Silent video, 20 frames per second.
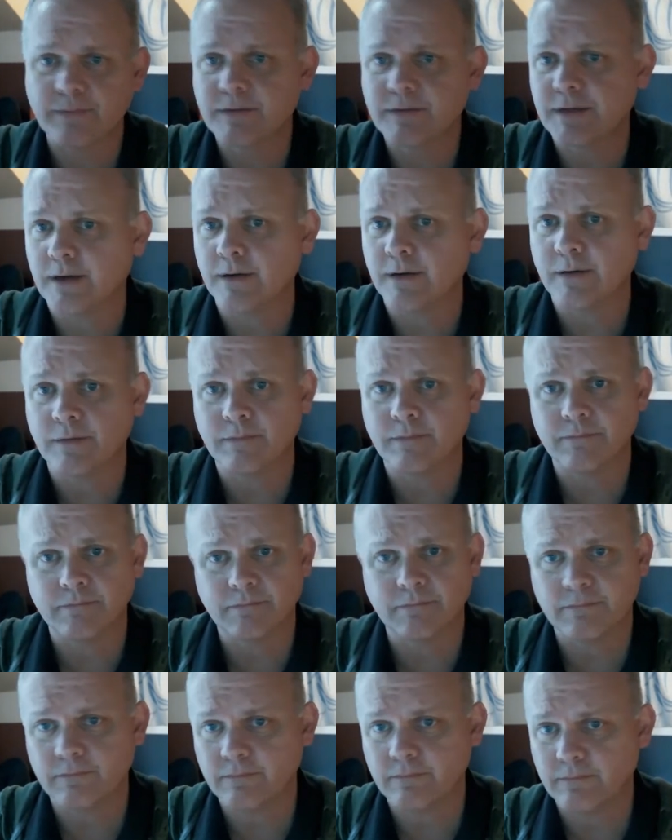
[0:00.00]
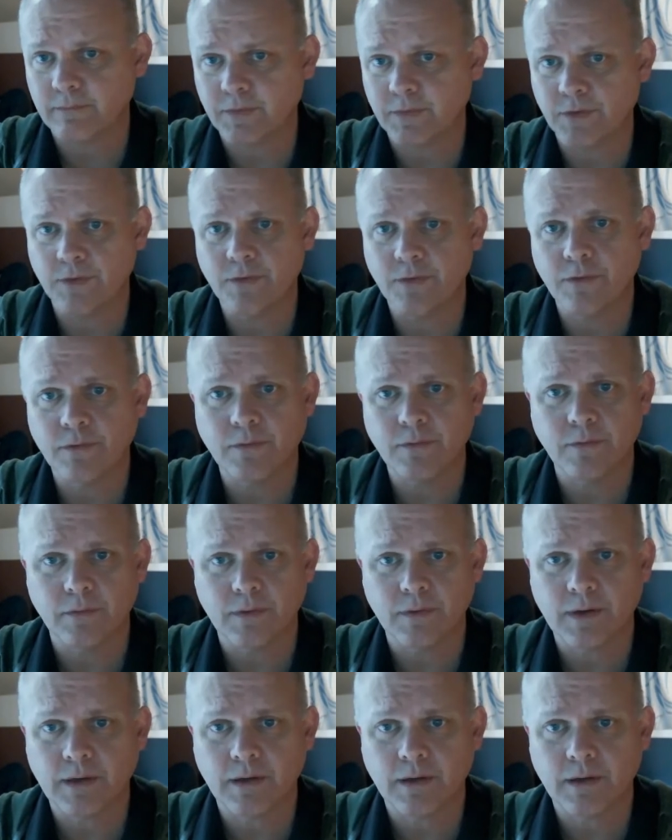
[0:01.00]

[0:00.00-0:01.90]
So you're